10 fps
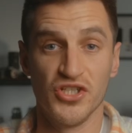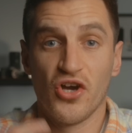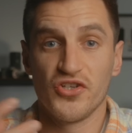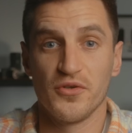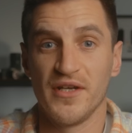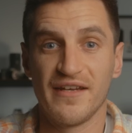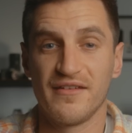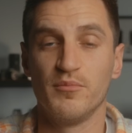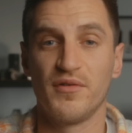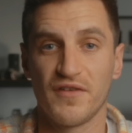you're not doing
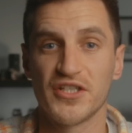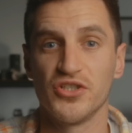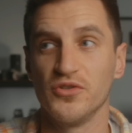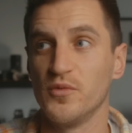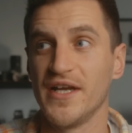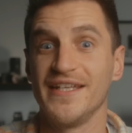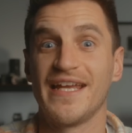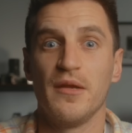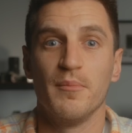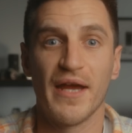anything professional where you're
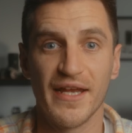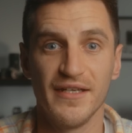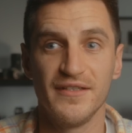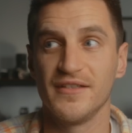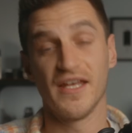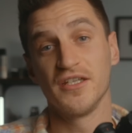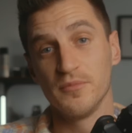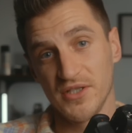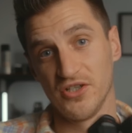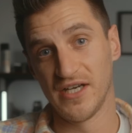getting paid, then
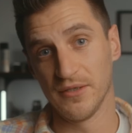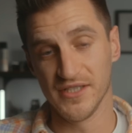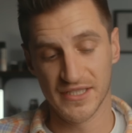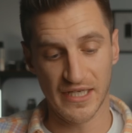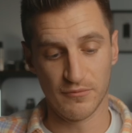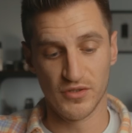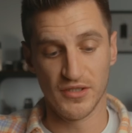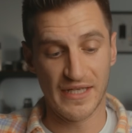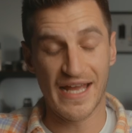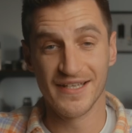you'd be alright with this
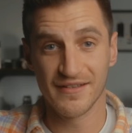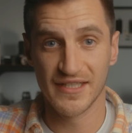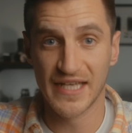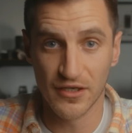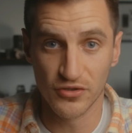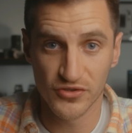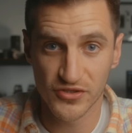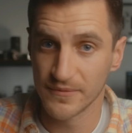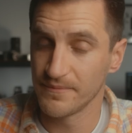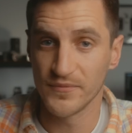camera. Anything
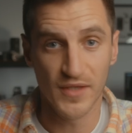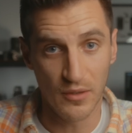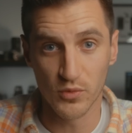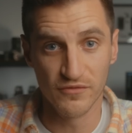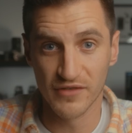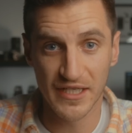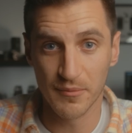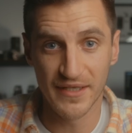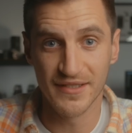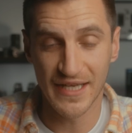else, I wouldn't
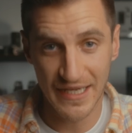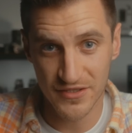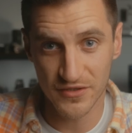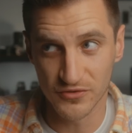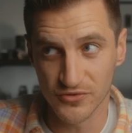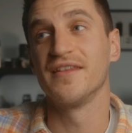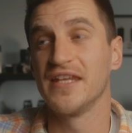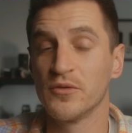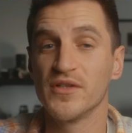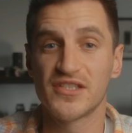recommend it at all. The
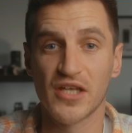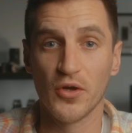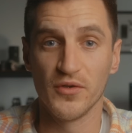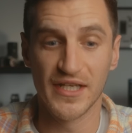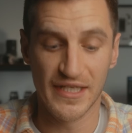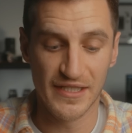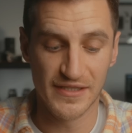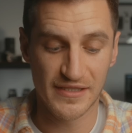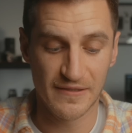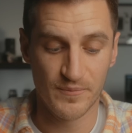thing with Sony is,